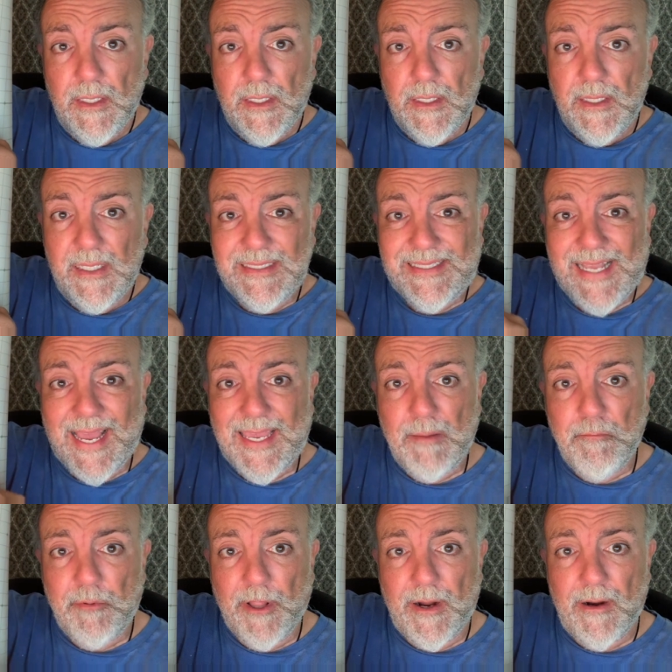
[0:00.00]
The
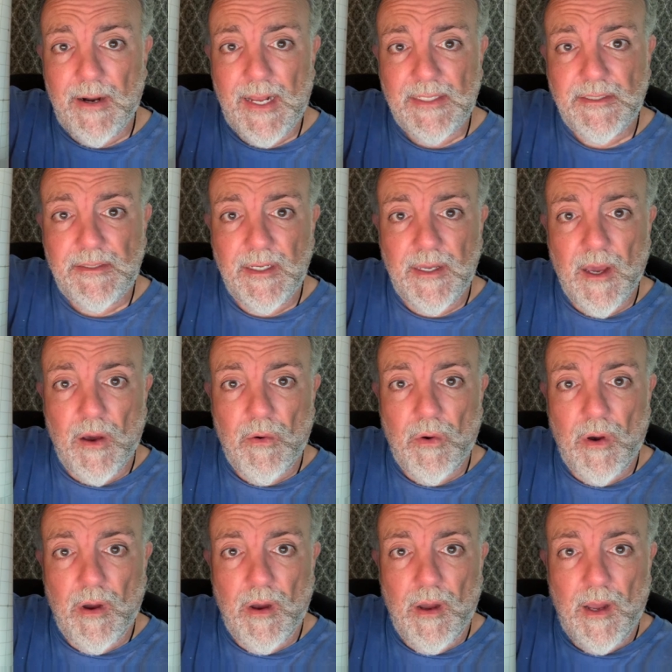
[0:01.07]
second player has to
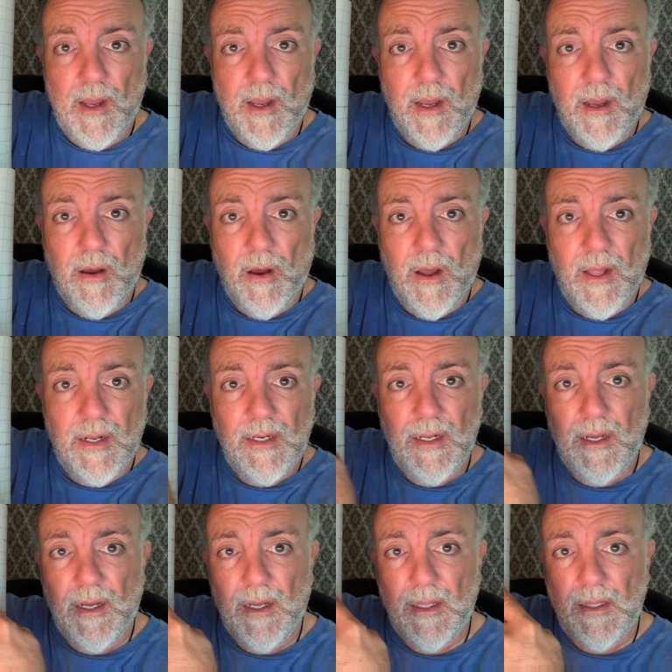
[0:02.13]
go uh, on,
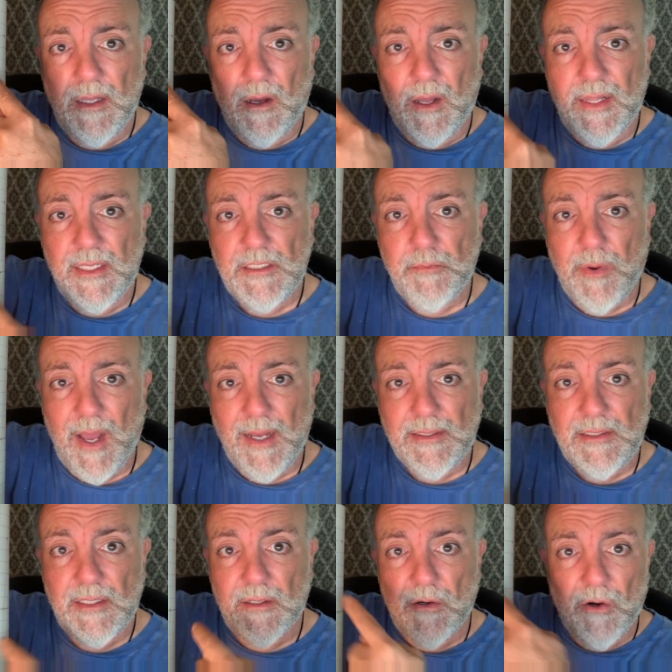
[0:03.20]
on on this box
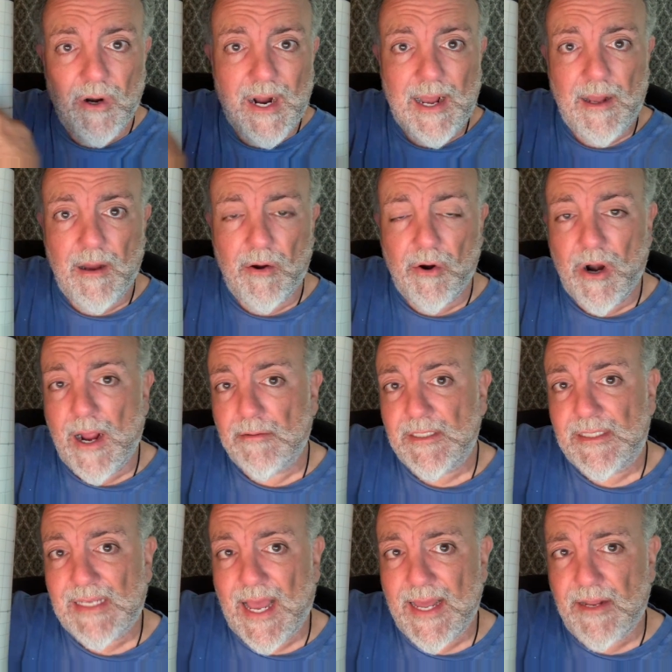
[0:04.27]
here or or
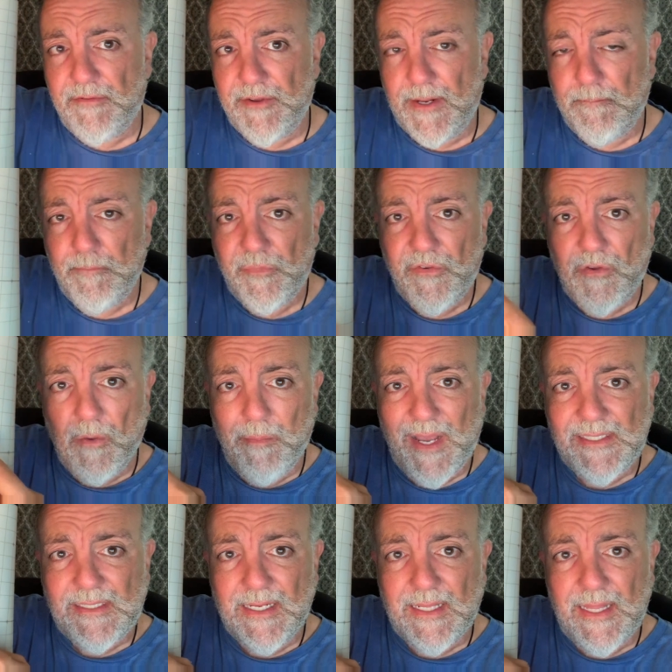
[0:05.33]
outside of it. So
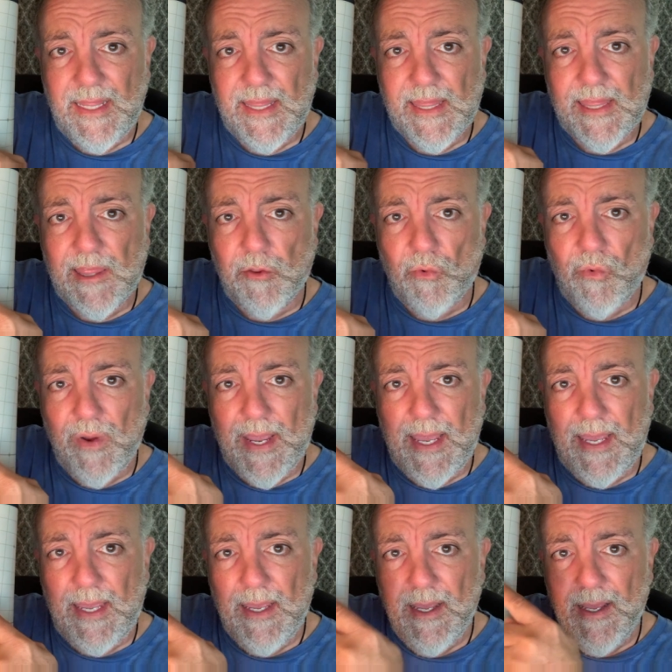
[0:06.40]
basically
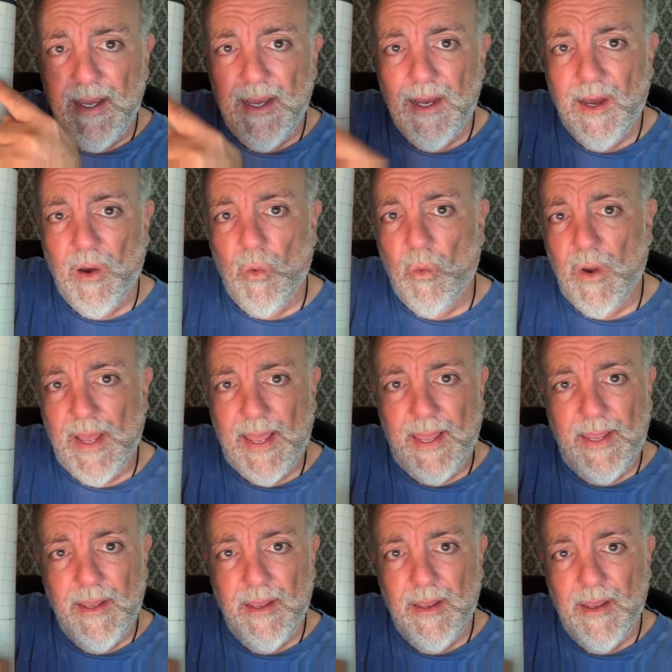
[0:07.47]
three away